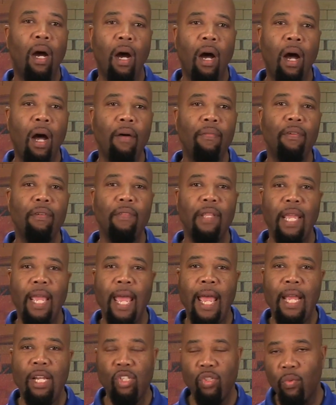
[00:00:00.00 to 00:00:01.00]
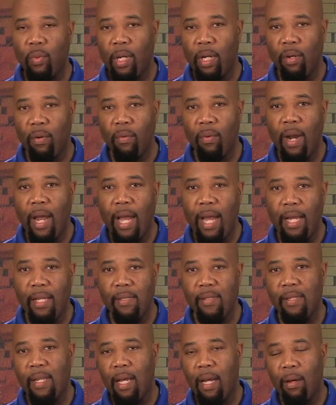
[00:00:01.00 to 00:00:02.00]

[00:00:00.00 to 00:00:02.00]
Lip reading: off of the actuator rods.